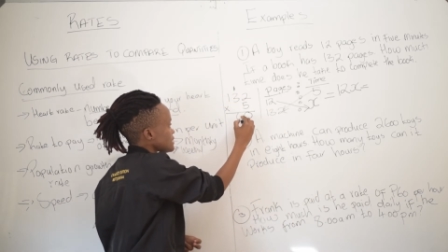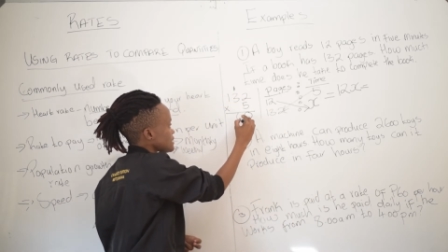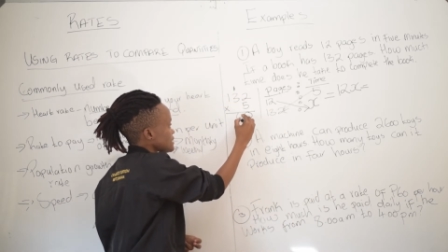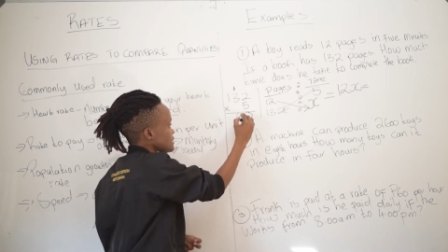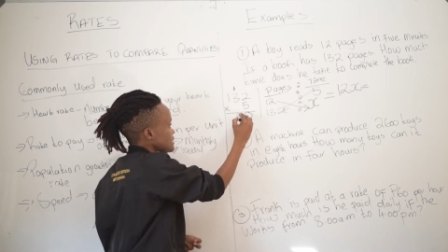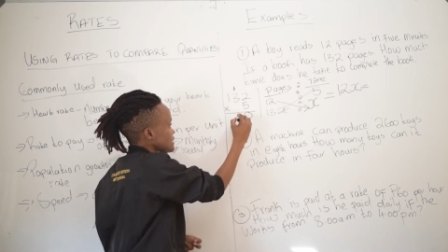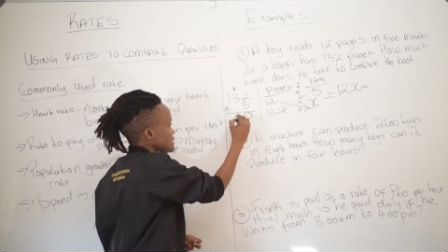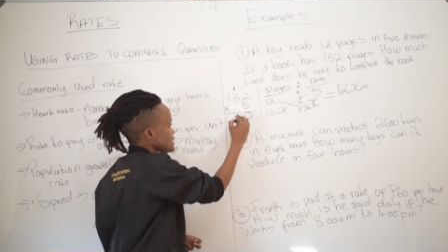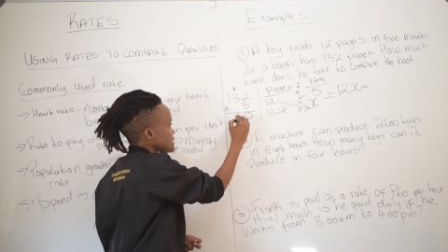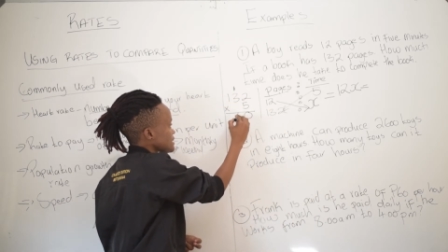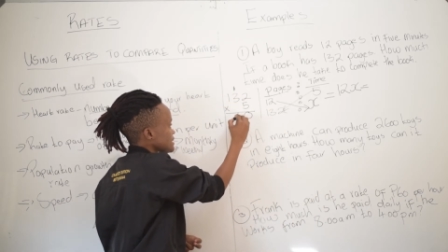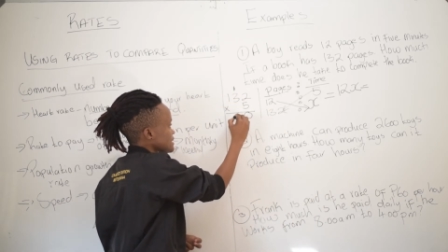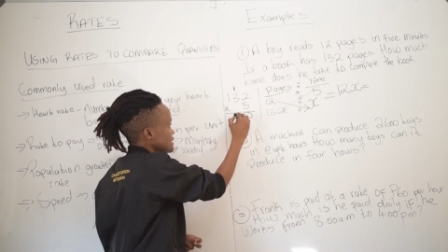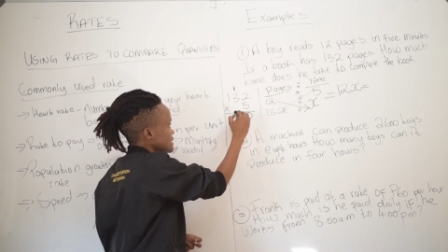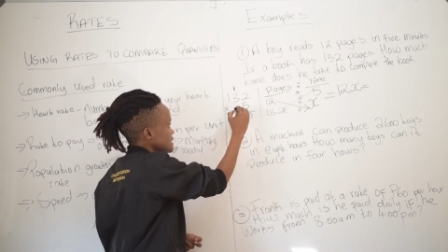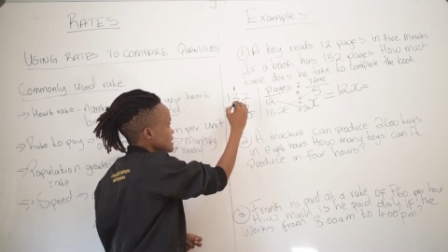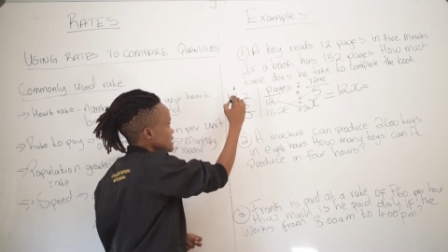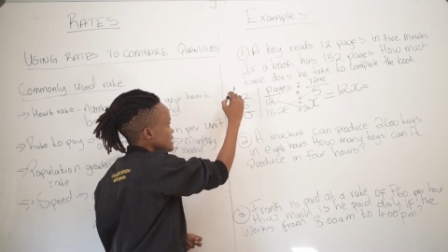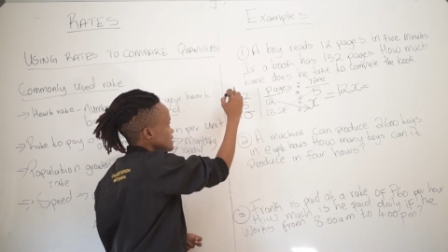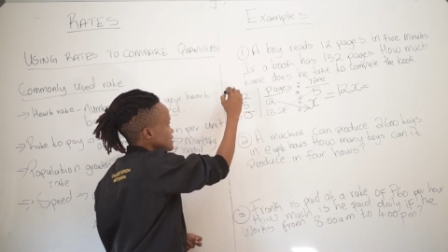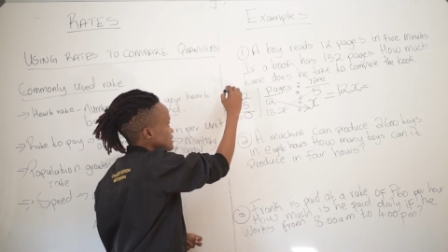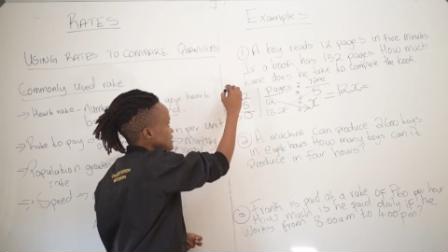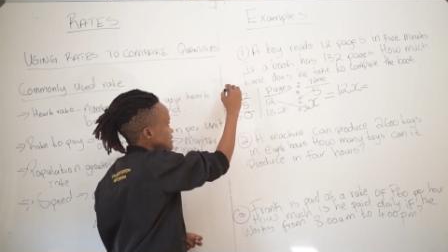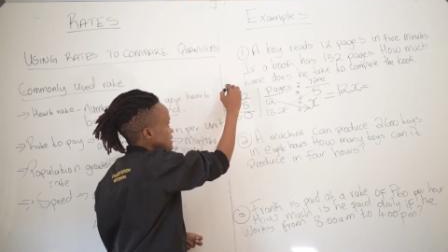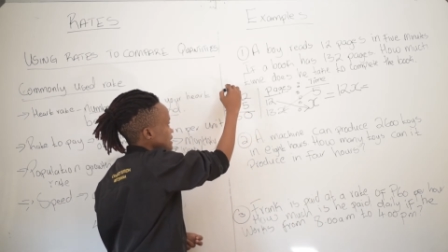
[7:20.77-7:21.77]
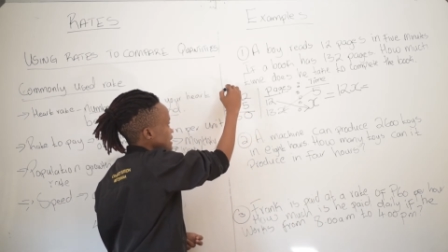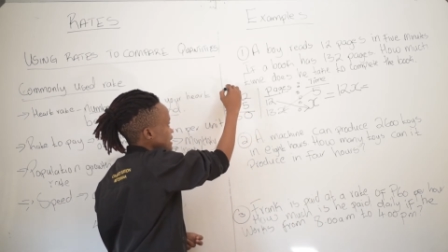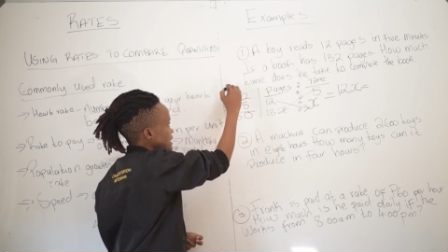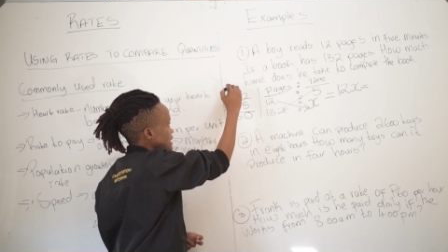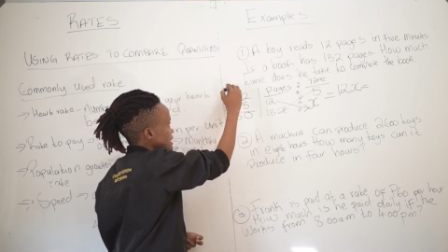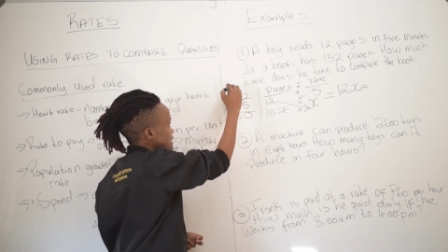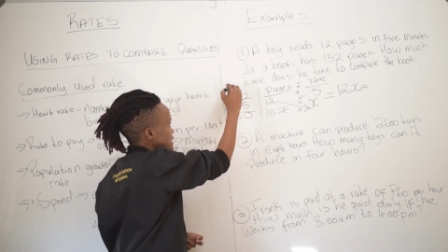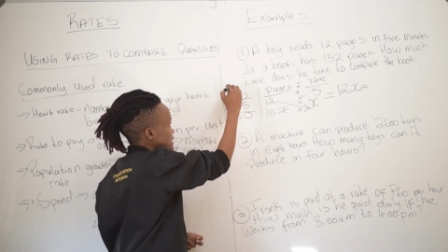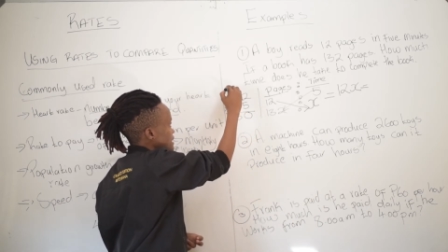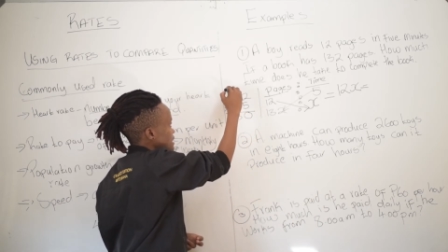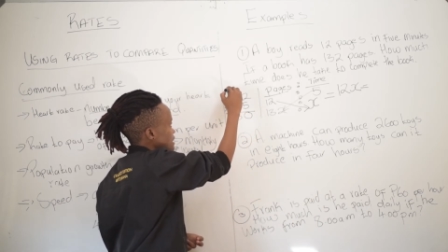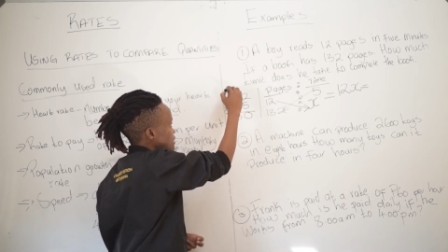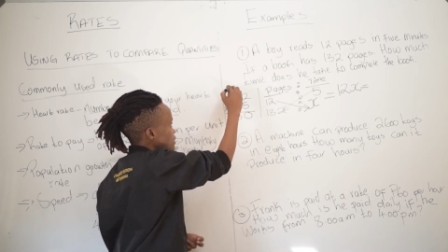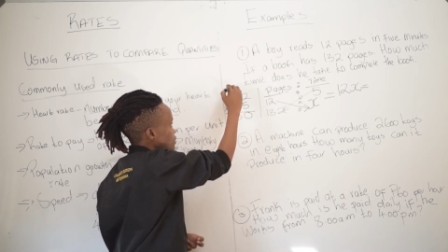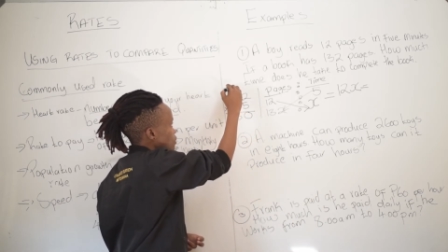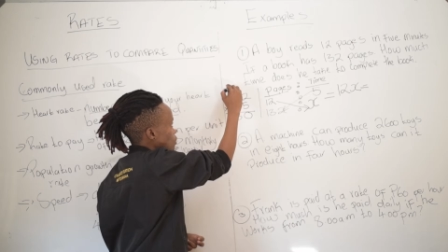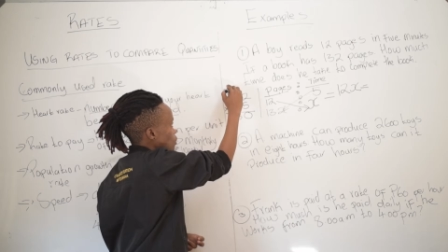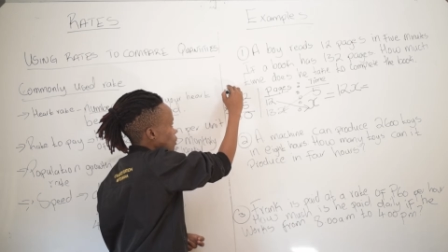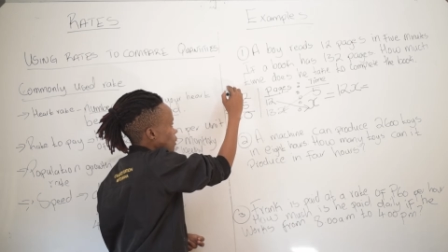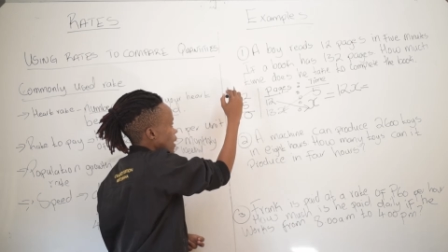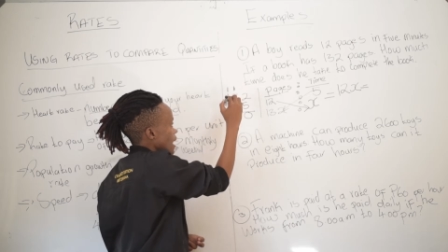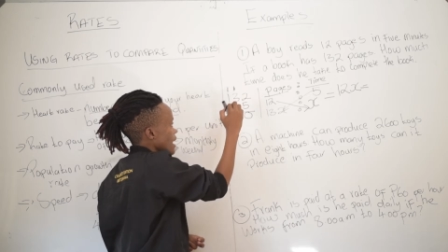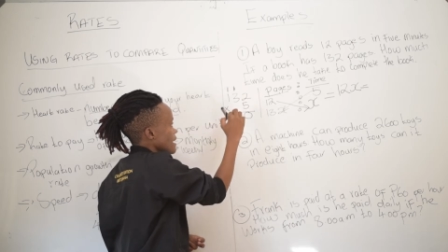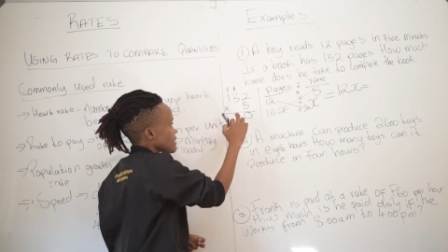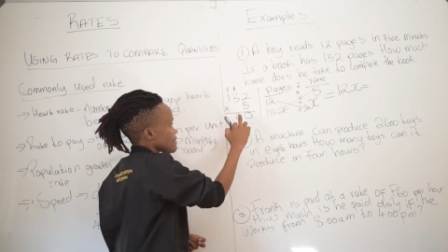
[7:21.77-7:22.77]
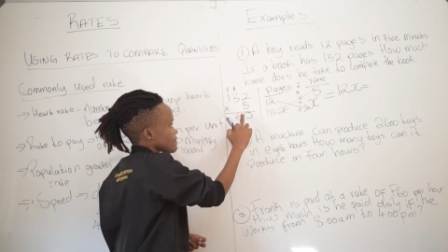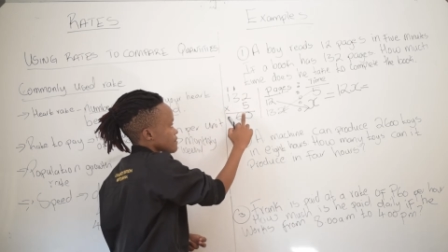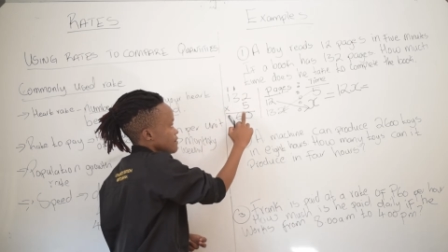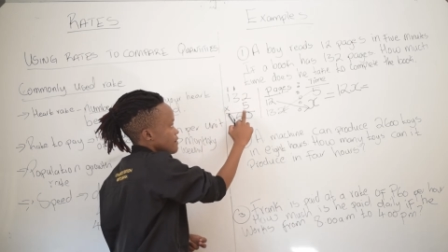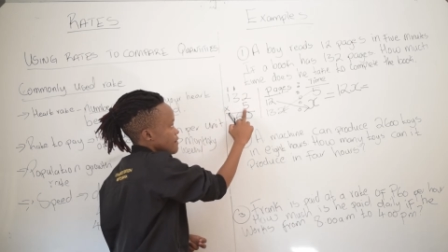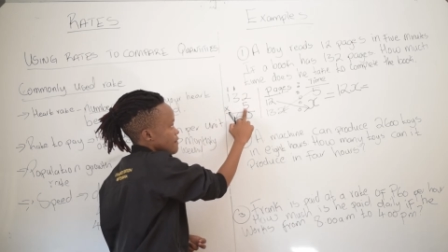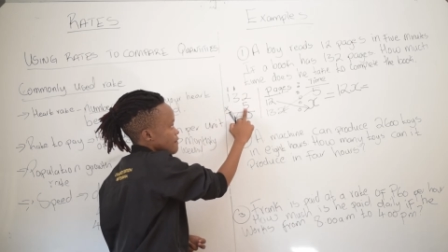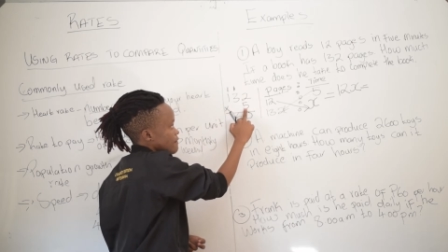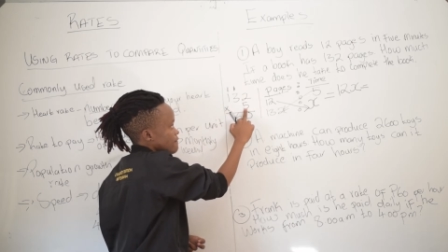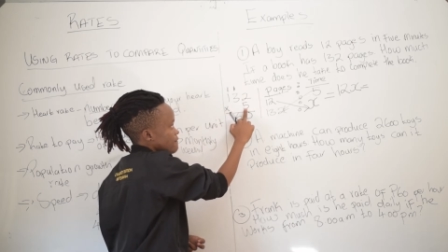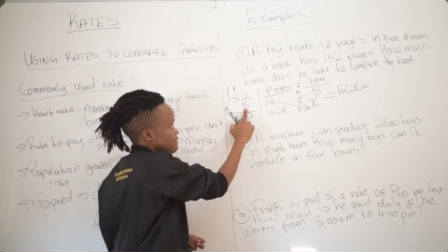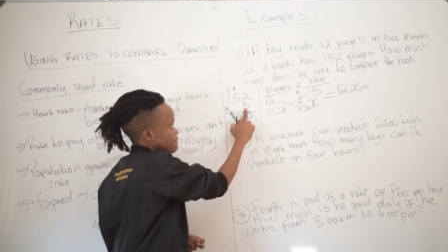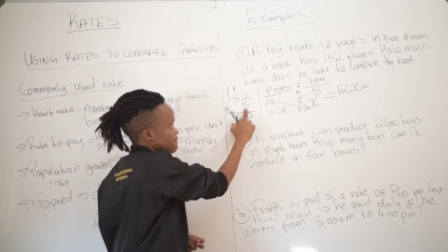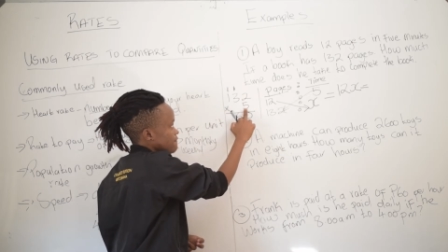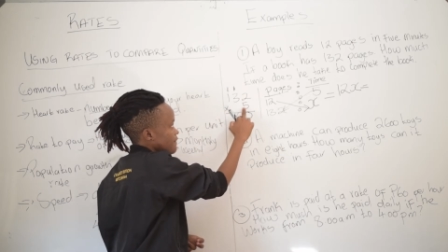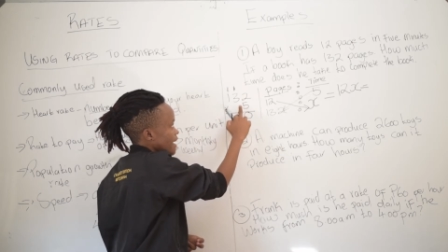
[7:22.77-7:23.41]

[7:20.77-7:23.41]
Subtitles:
16. Carry 1.